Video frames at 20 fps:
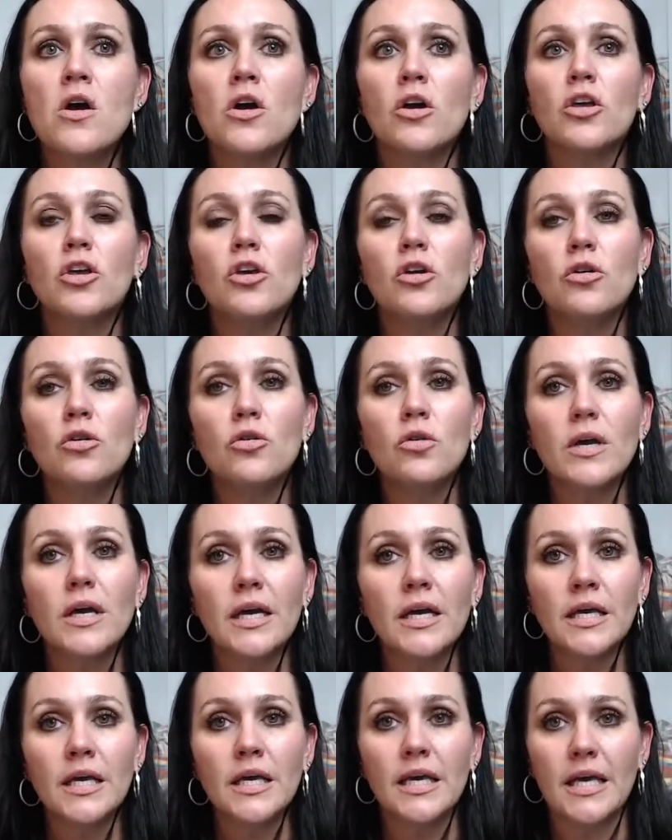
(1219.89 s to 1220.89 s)
You
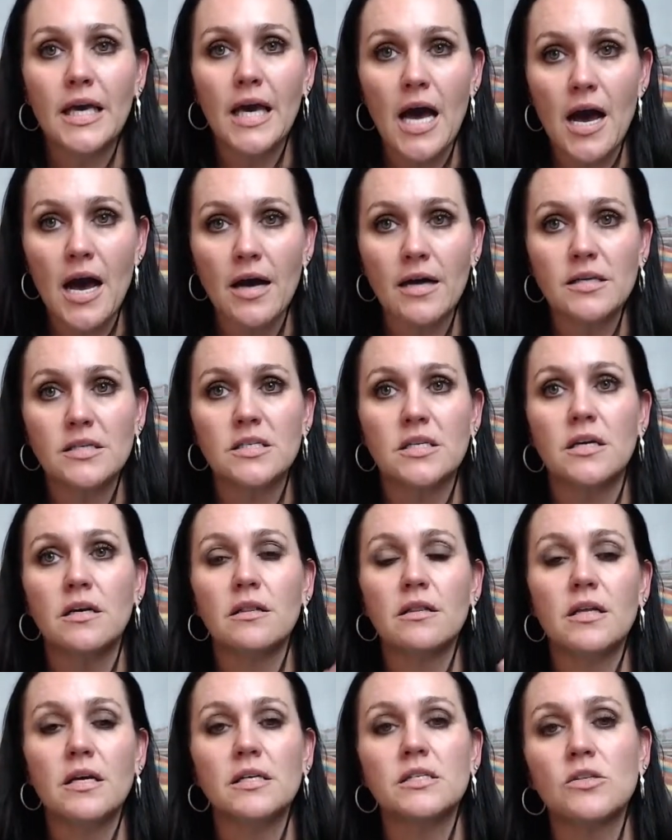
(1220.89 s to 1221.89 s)
can get
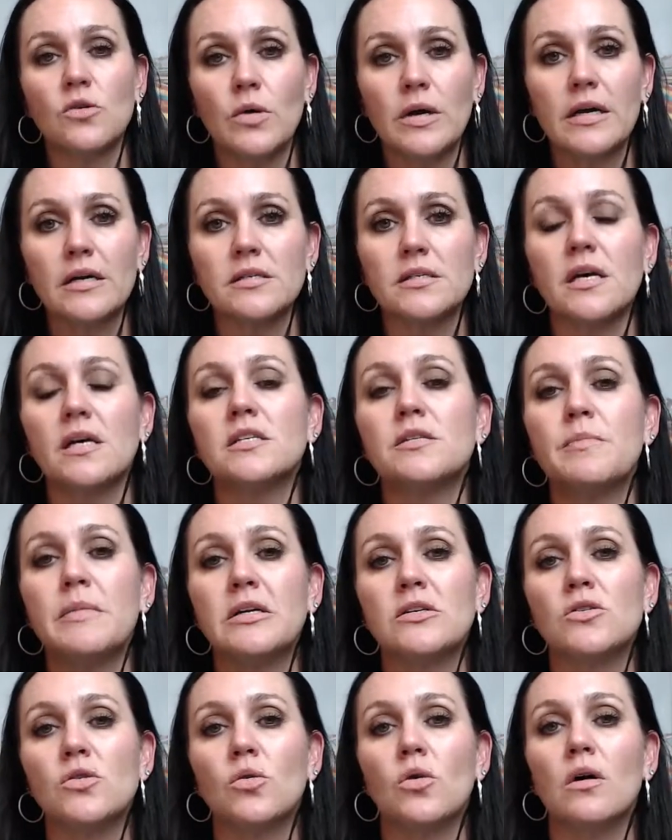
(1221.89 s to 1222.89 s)
this quick
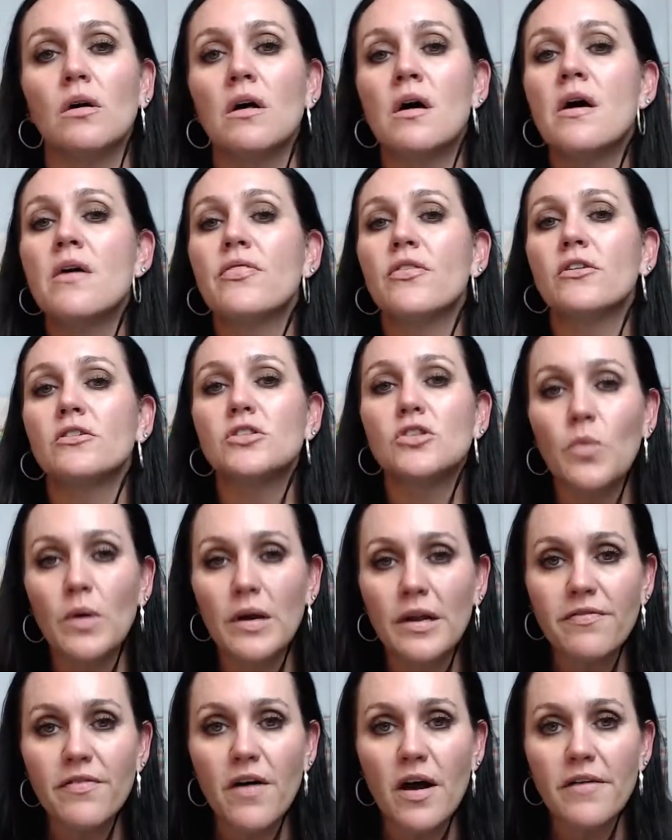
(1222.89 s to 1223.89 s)
assessment tool. There's
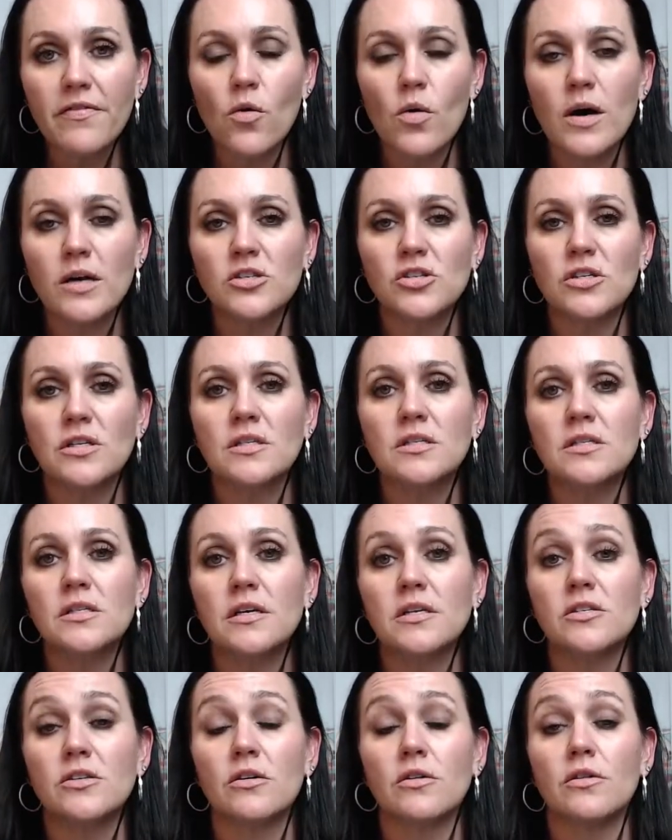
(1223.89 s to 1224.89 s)
25 questions.
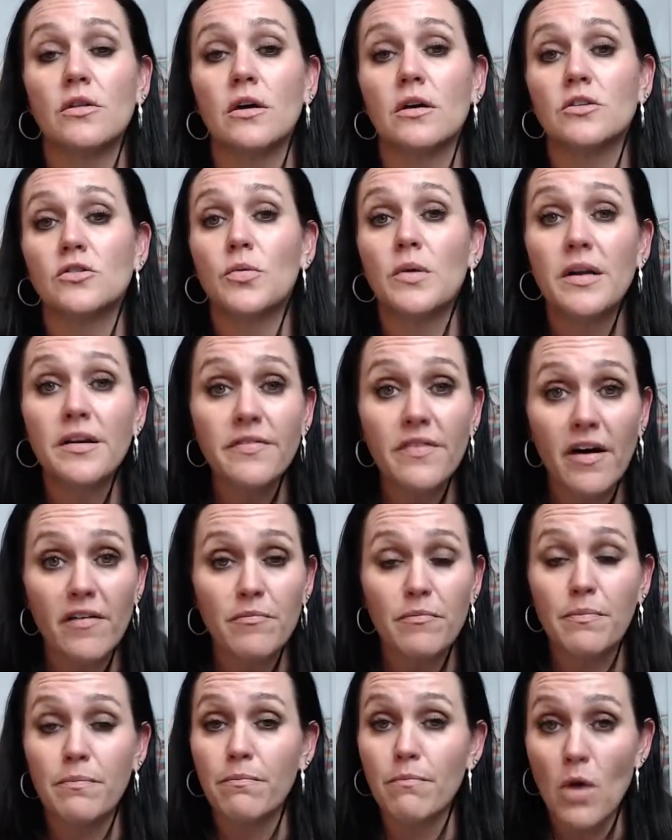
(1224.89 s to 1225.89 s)
These are the
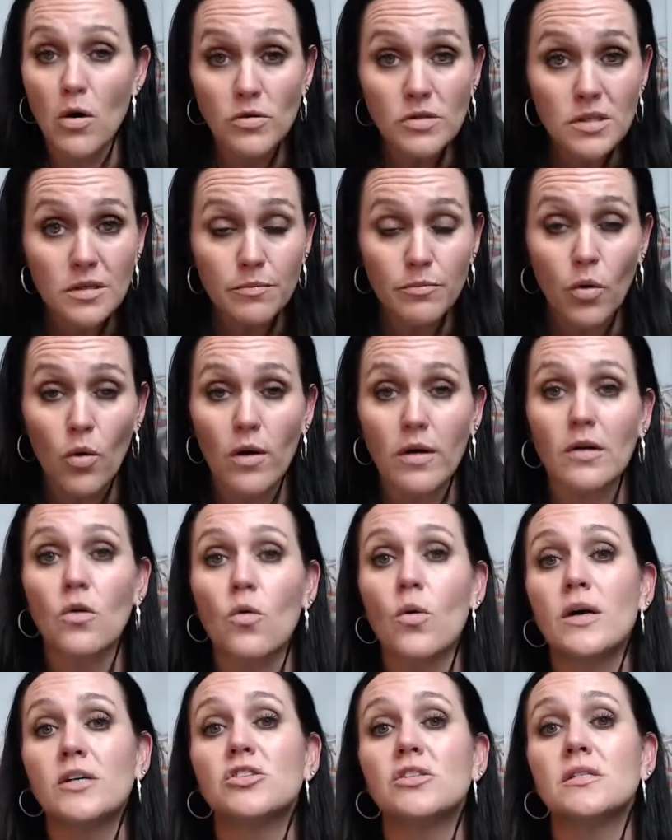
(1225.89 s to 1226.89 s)
25 most important
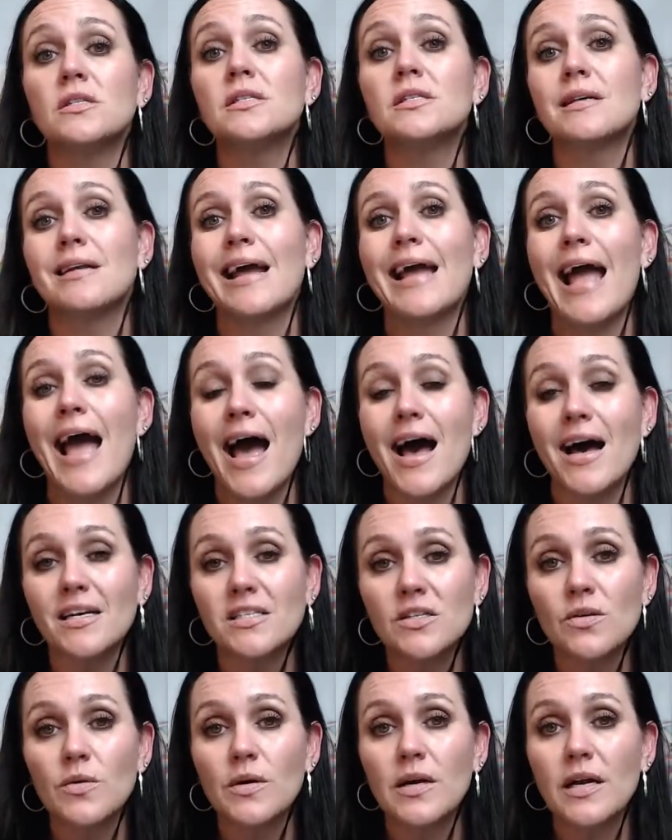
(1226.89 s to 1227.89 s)
questions that I
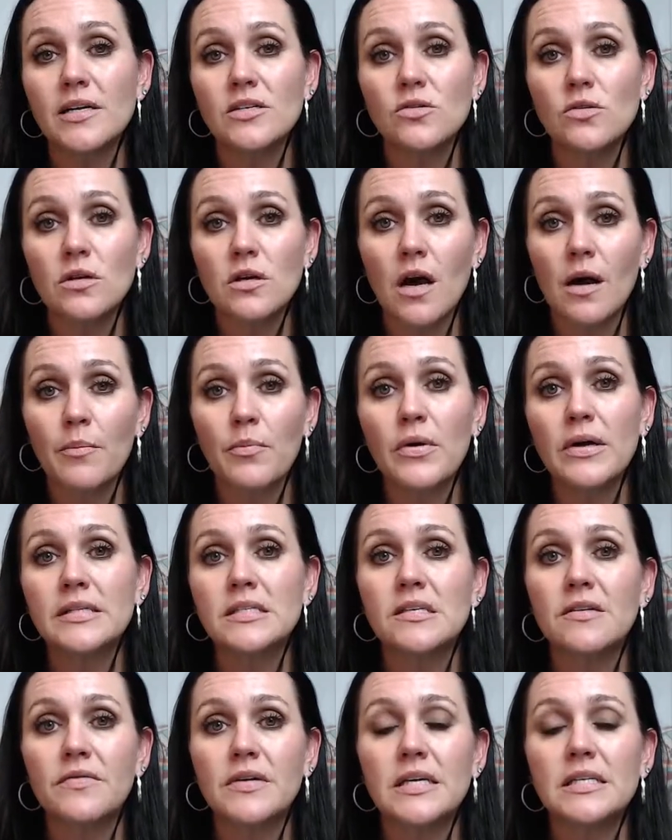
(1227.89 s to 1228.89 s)
ask when I do a
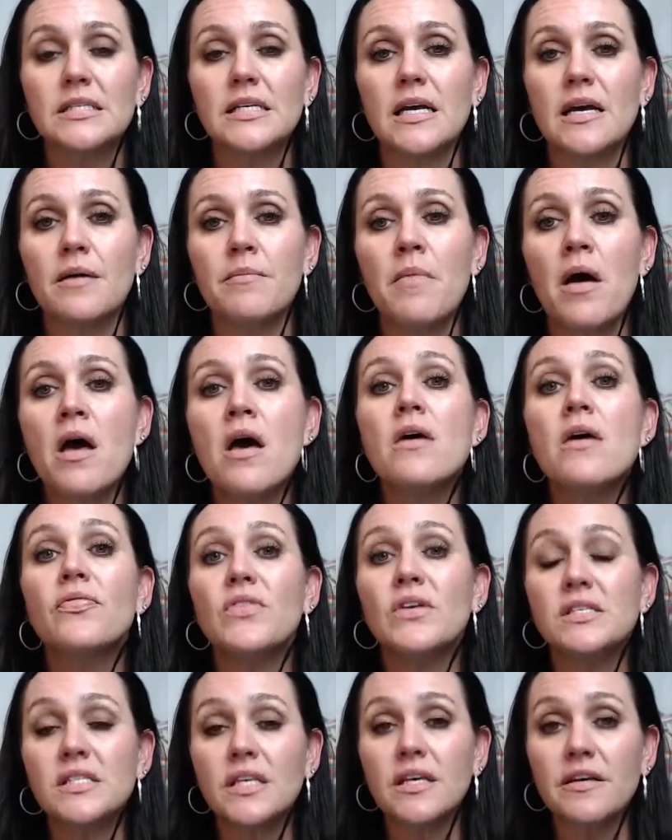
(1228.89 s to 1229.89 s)
comprehensive exam.
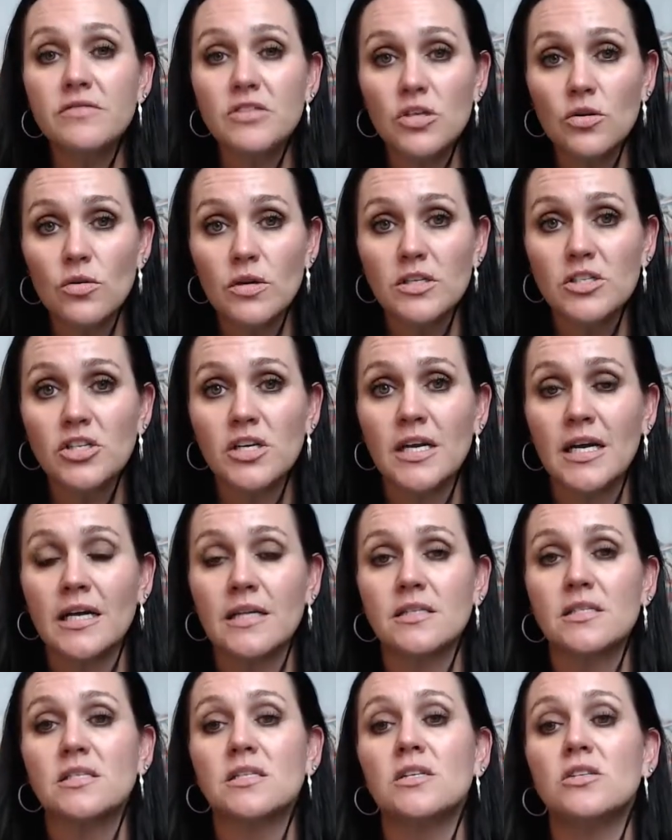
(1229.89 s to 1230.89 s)
This gives you a
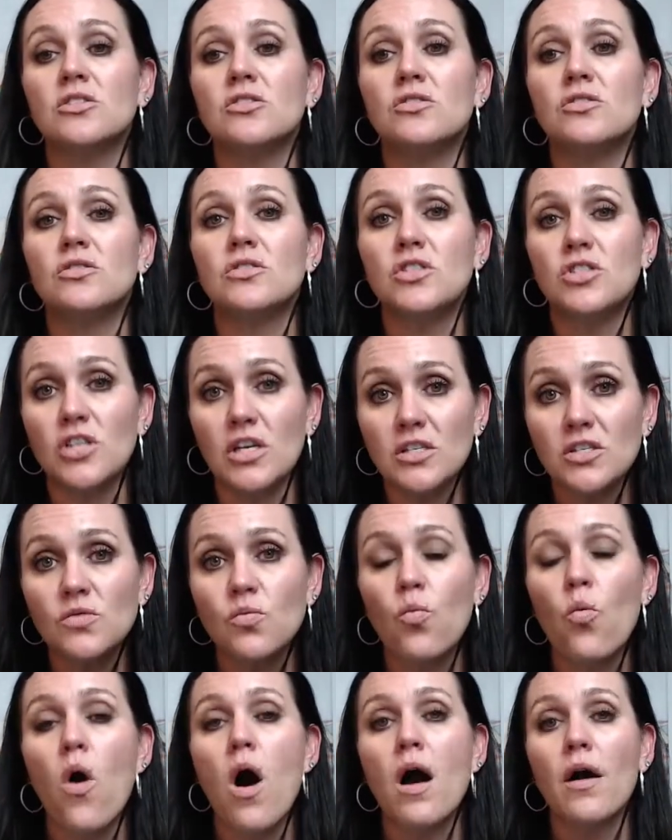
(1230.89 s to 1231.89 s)
chance to
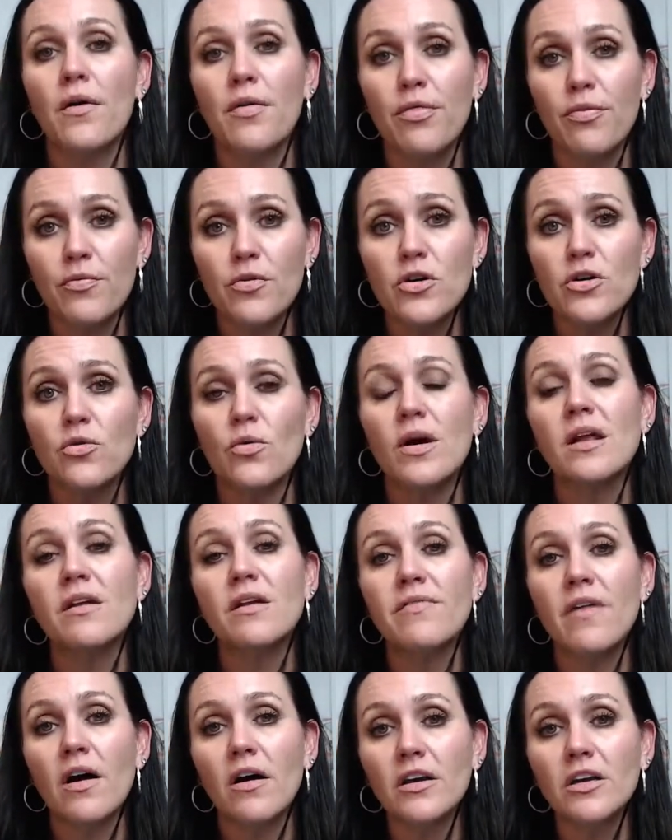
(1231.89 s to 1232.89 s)
just walk through and
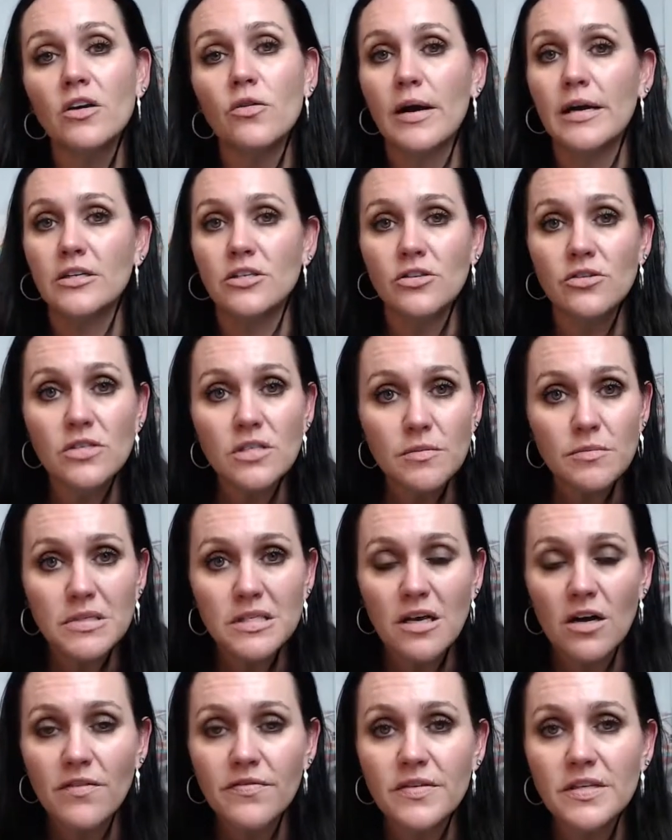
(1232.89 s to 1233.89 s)
evaluate. Do some
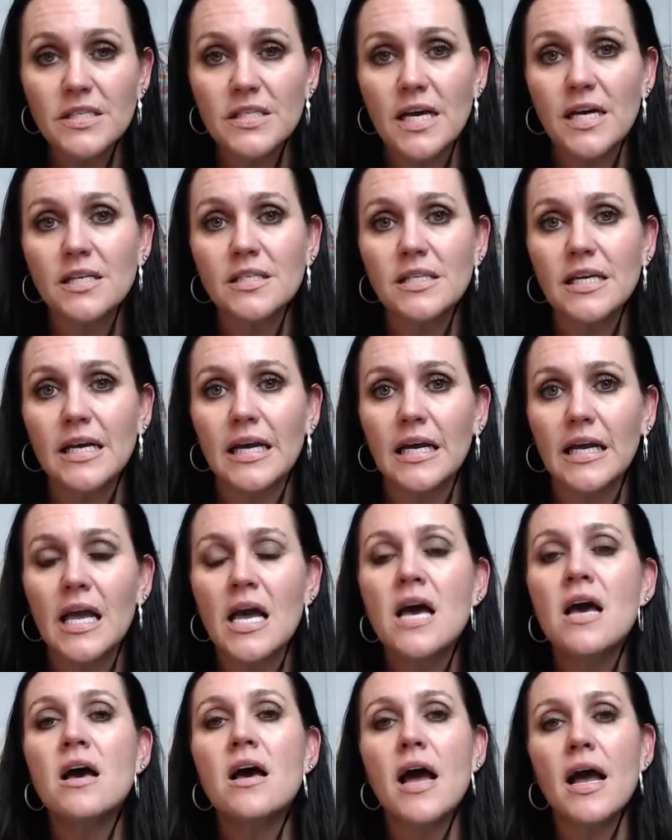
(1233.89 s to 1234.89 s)
self-assessing
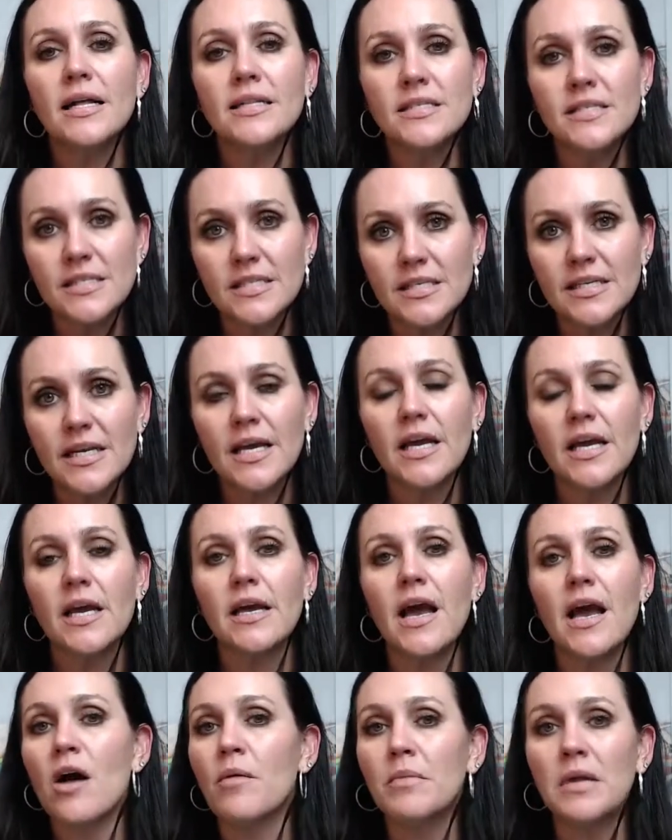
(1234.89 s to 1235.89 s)
and
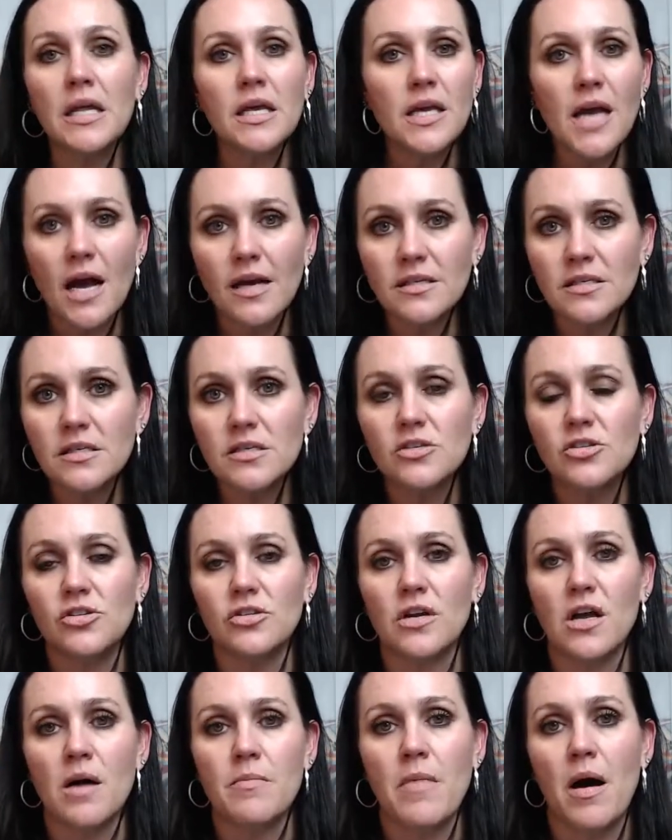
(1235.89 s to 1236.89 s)
see how many yeses
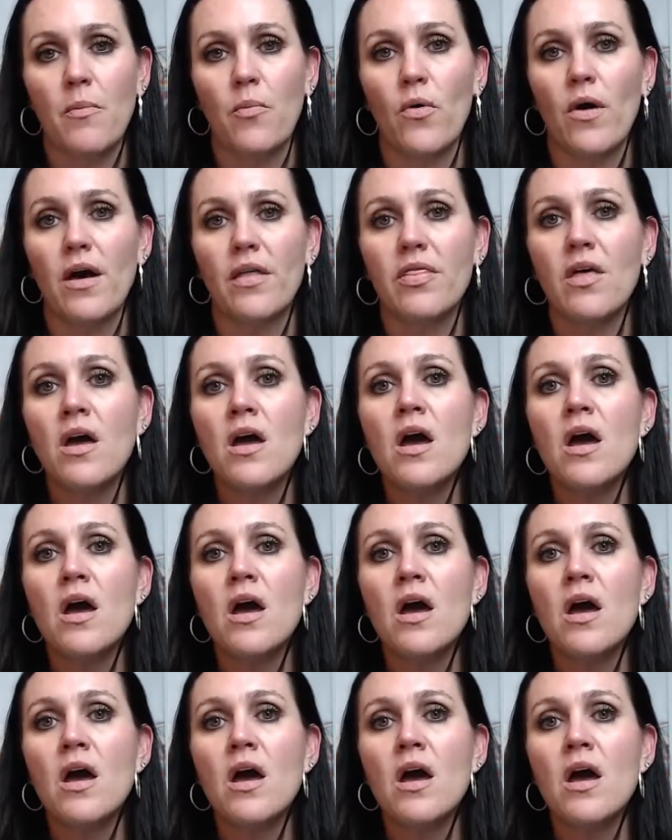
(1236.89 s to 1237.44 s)
you come up with.